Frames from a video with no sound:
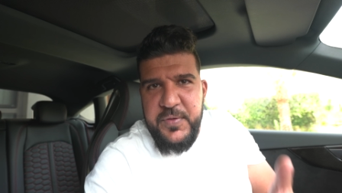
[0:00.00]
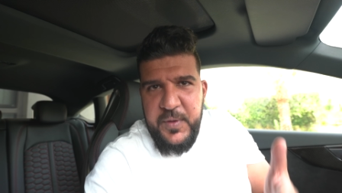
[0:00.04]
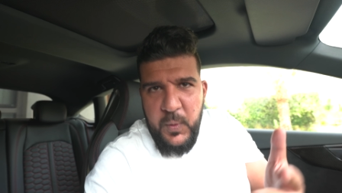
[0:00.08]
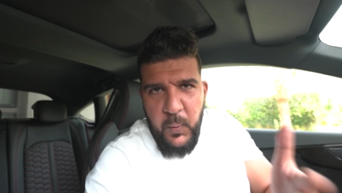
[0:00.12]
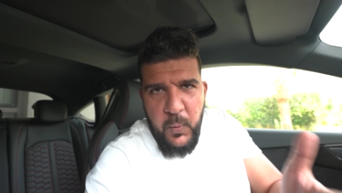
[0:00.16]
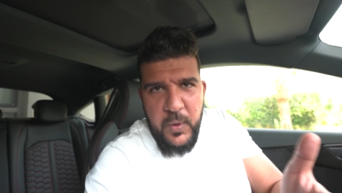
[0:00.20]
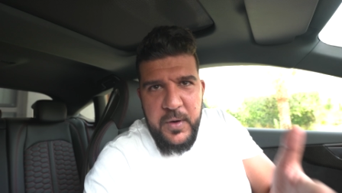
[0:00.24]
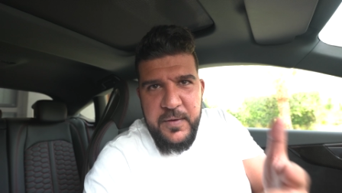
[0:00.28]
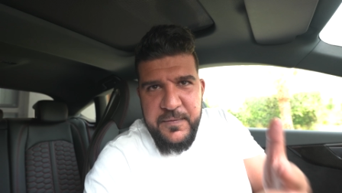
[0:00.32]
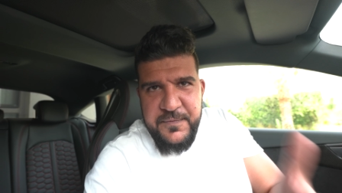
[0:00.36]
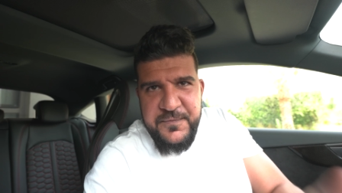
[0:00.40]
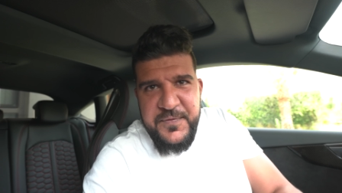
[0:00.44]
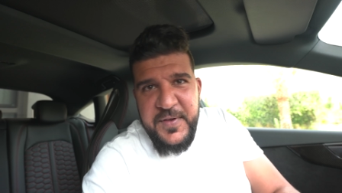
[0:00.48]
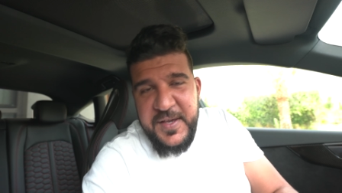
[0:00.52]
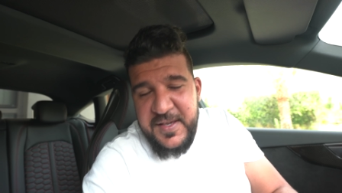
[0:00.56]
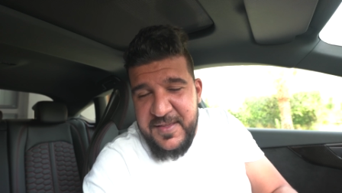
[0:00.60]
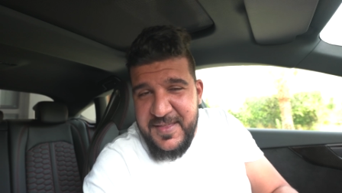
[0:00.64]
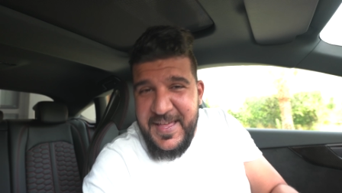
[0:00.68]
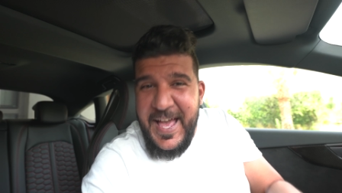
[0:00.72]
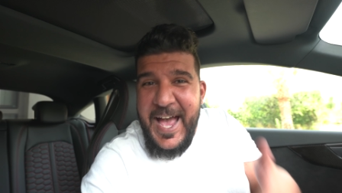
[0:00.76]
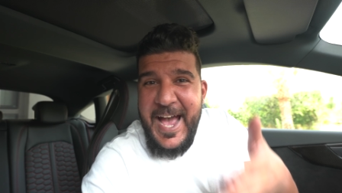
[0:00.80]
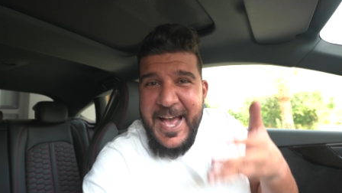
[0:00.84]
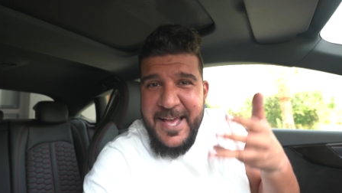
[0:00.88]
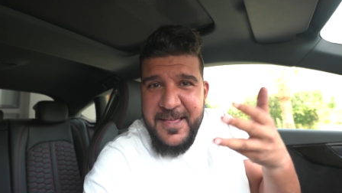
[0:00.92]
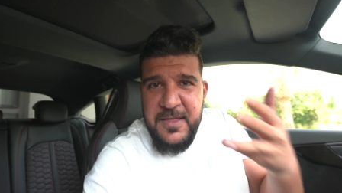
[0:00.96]
they want to fix
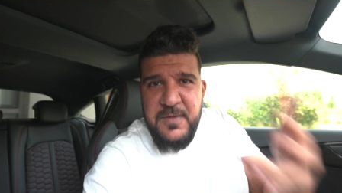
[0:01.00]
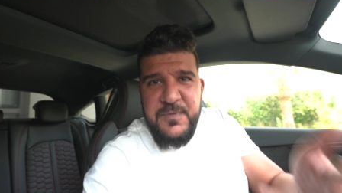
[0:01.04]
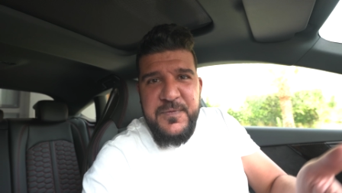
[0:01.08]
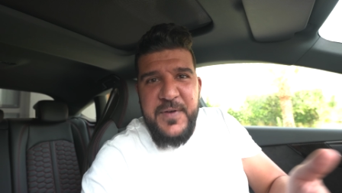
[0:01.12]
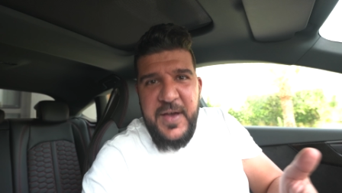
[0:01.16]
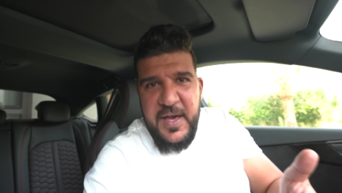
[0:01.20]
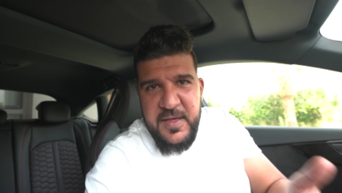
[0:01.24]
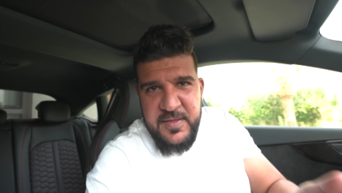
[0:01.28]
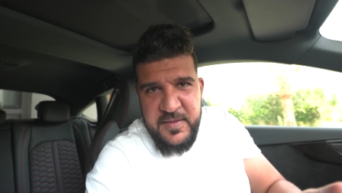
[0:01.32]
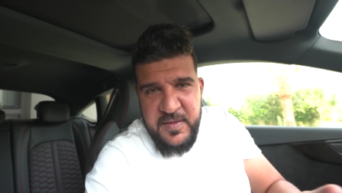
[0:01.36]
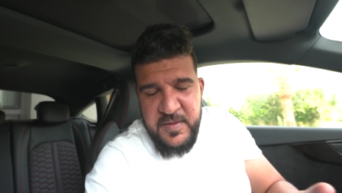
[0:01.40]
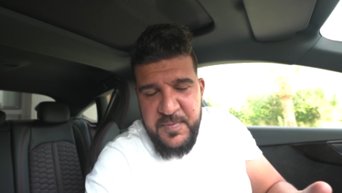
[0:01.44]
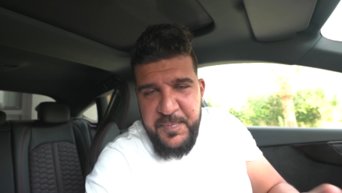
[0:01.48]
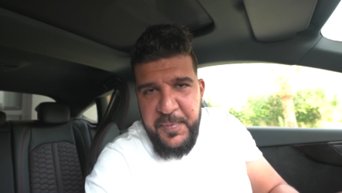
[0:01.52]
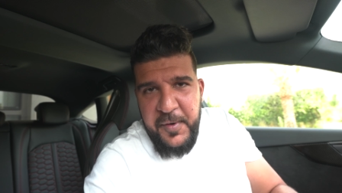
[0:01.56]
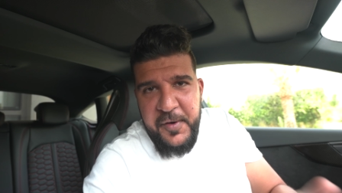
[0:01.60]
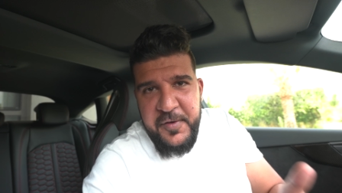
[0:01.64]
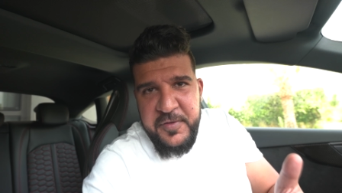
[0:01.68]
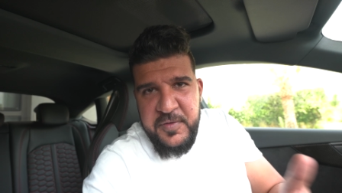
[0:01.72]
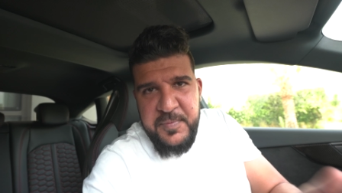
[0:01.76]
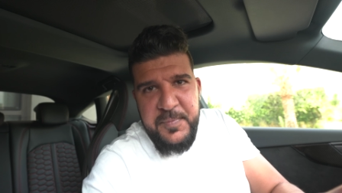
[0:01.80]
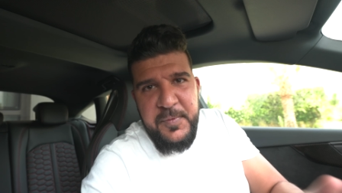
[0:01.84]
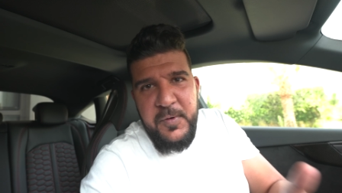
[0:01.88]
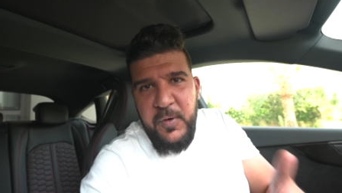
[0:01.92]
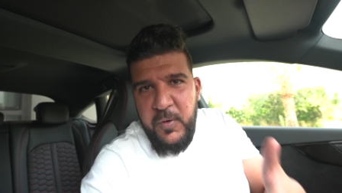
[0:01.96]
it as fast as
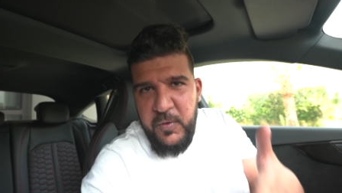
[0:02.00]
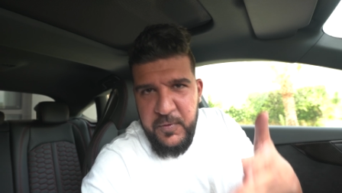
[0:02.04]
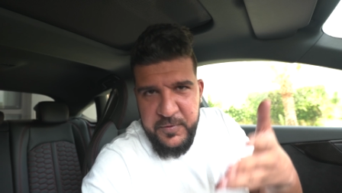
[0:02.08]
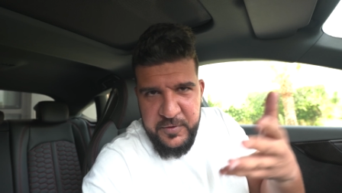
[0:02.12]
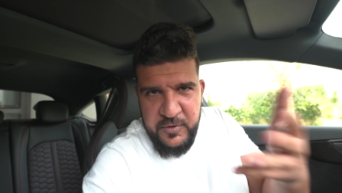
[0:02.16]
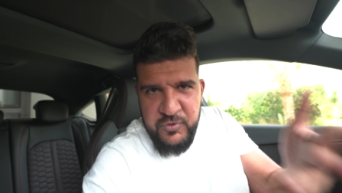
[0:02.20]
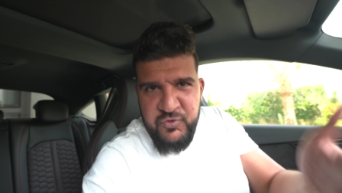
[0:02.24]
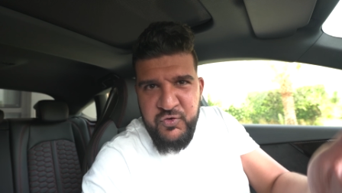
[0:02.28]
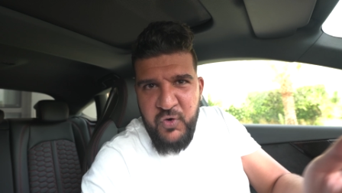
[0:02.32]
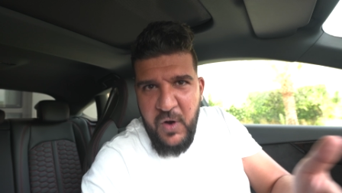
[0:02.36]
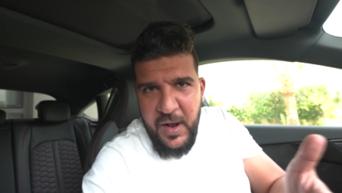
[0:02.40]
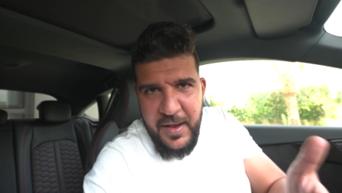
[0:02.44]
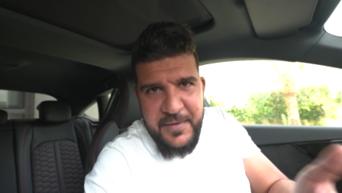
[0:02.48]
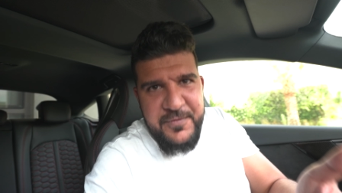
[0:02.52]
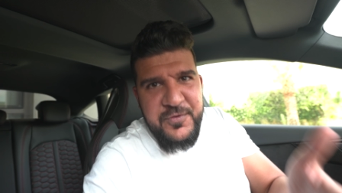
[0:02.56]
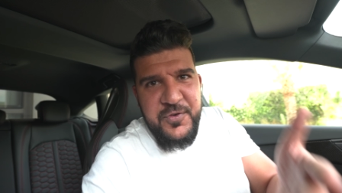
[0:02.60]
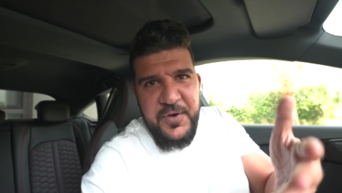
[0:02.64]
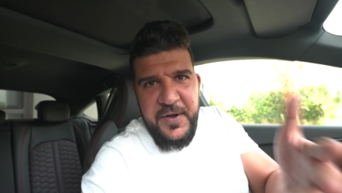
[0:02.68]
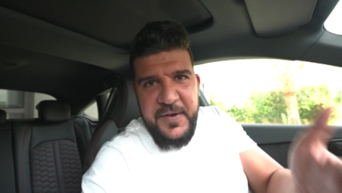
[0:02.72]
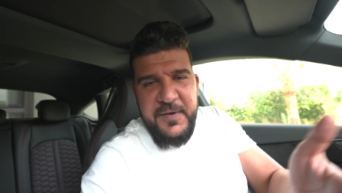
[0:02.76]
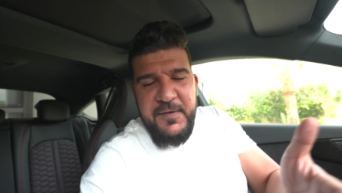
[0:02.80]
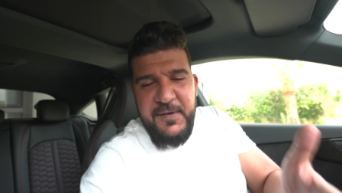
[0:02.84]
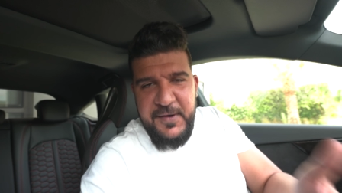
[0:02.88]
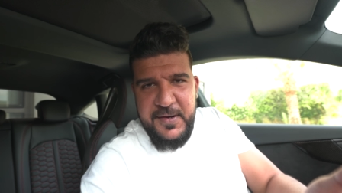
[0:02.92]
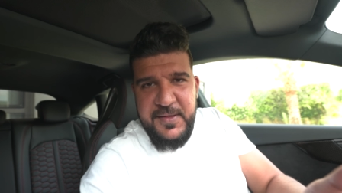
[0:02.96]
possible, or the
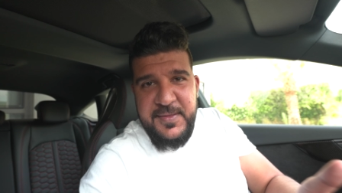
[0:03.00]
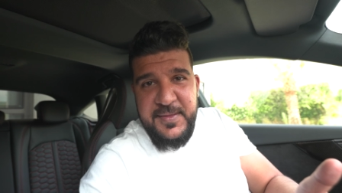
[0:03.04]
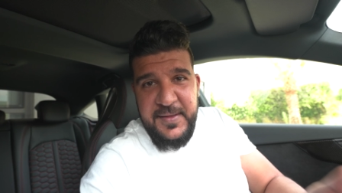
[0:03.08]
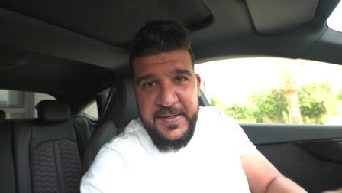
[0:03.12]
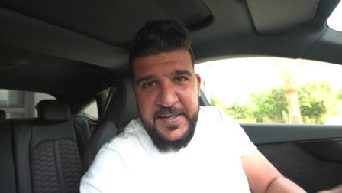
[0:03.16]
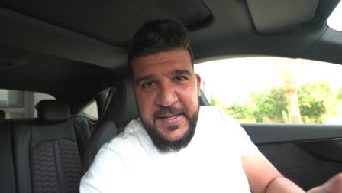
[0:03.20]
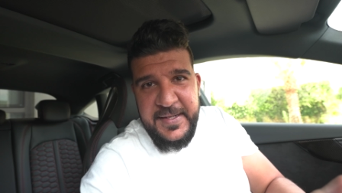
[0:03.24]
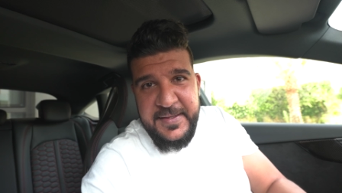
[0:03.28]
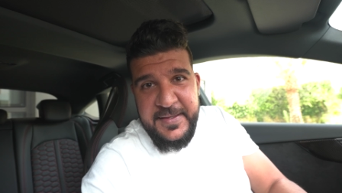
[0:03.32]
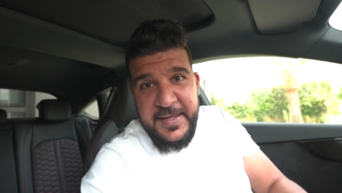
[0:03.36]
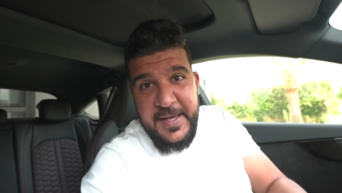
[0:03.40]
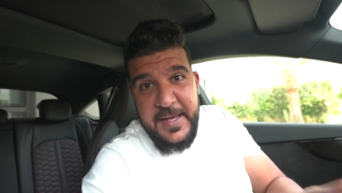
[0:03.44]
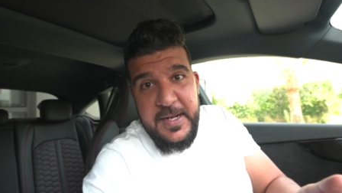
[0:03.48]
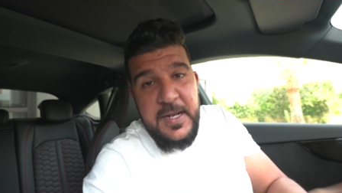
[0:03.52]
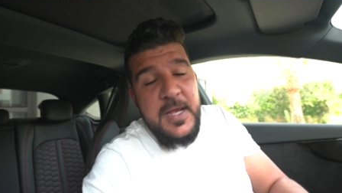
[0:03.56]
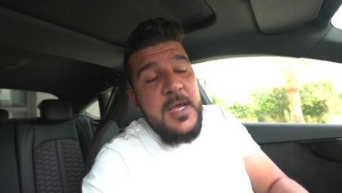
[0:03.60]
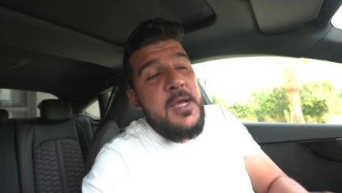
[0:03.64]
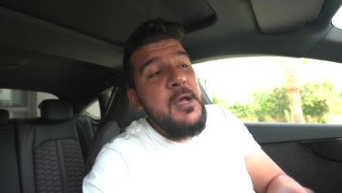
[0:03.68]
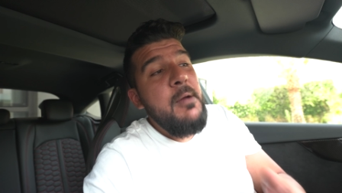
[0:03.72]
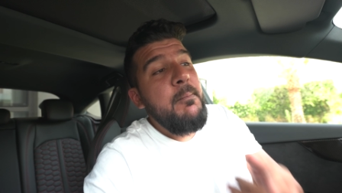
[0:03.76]
drivetrain or anything like that.